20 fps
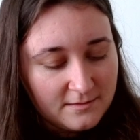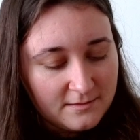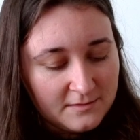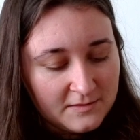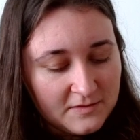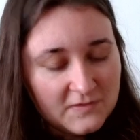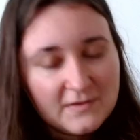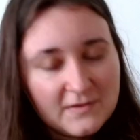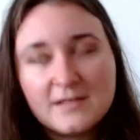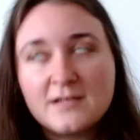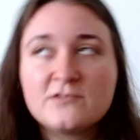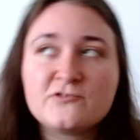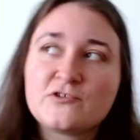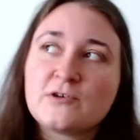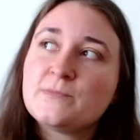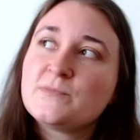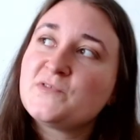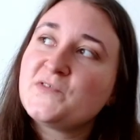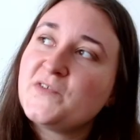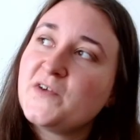so then I
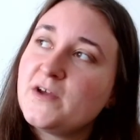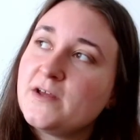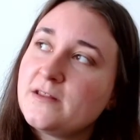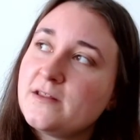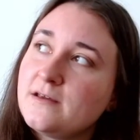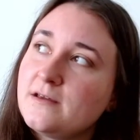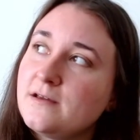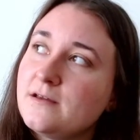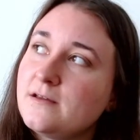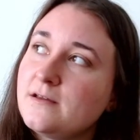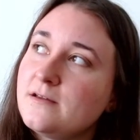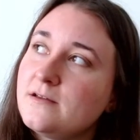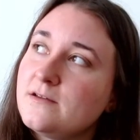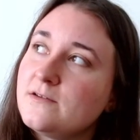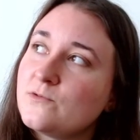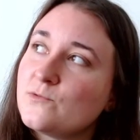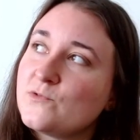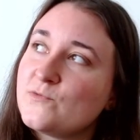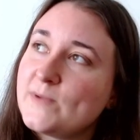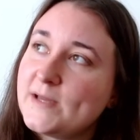dropped further
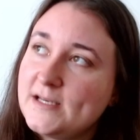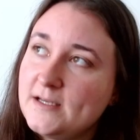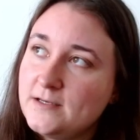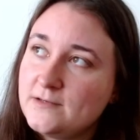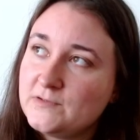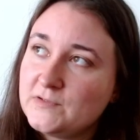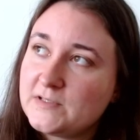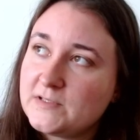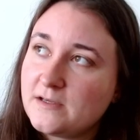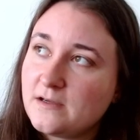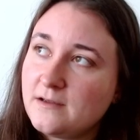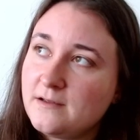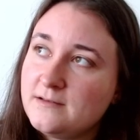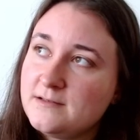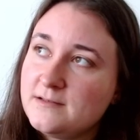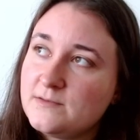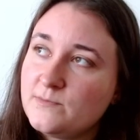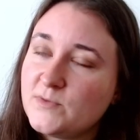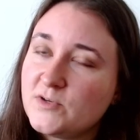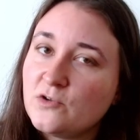with my needle
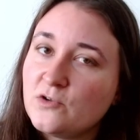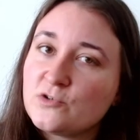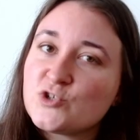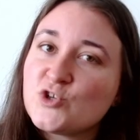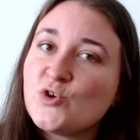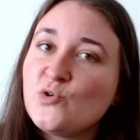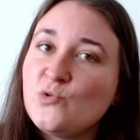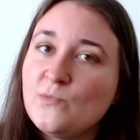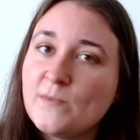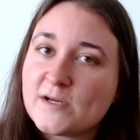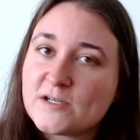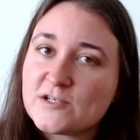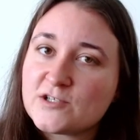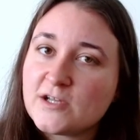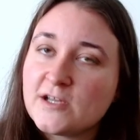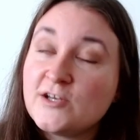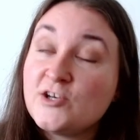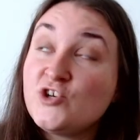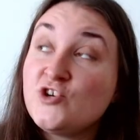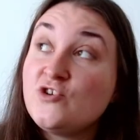size, but not too much.
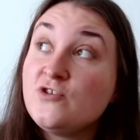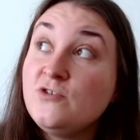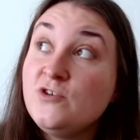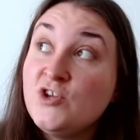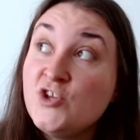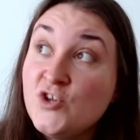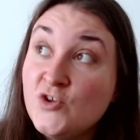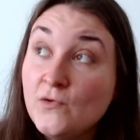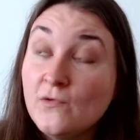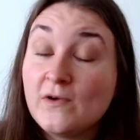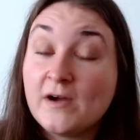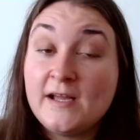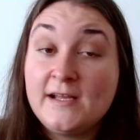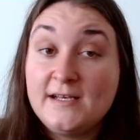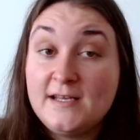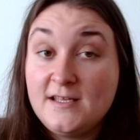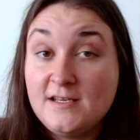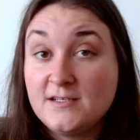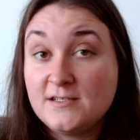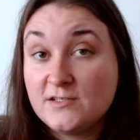I knew I
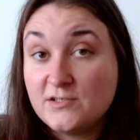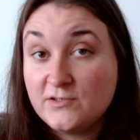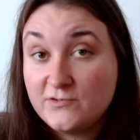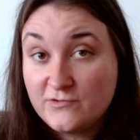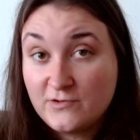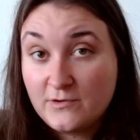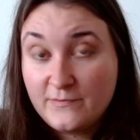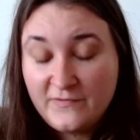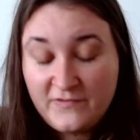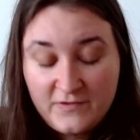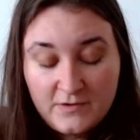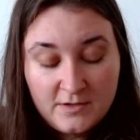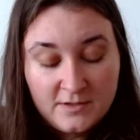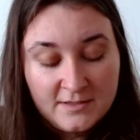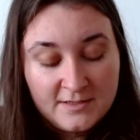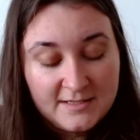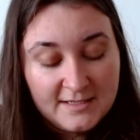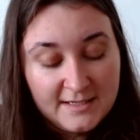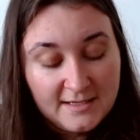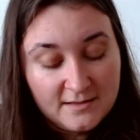needed to drop further
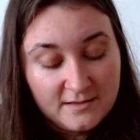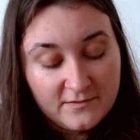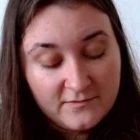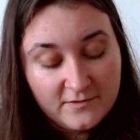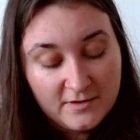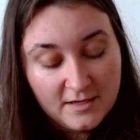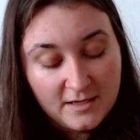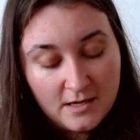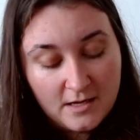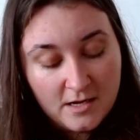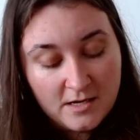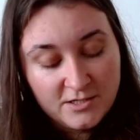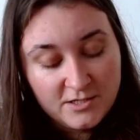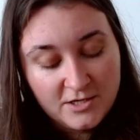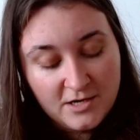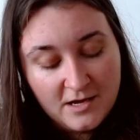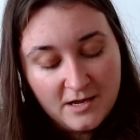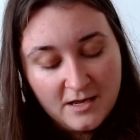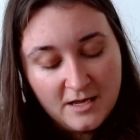to get the right gauge.